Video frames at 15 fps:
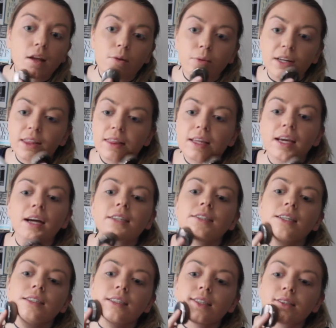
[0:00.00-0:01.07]
with the
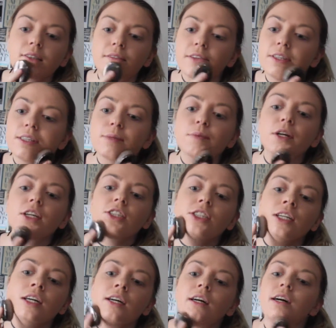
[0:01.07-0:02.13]
excess that's left on this brush